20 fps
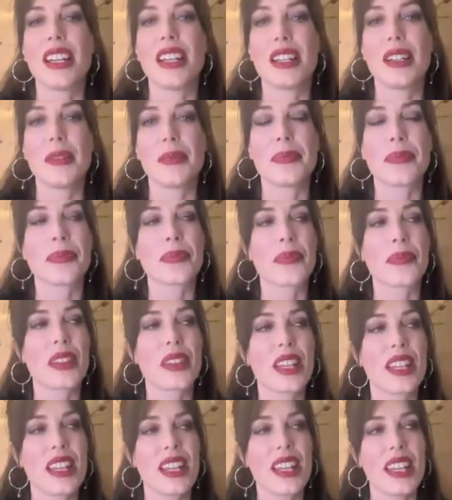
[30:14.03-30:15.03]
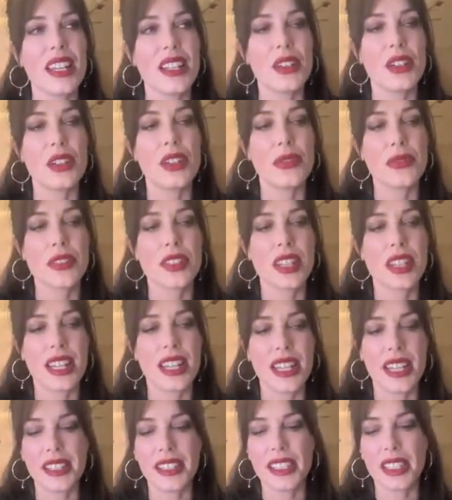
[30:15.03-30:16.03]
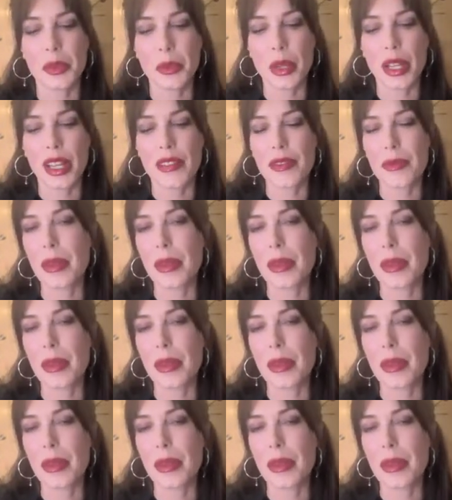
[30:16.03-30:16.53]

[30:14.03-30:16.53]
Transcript: And often I had leeway of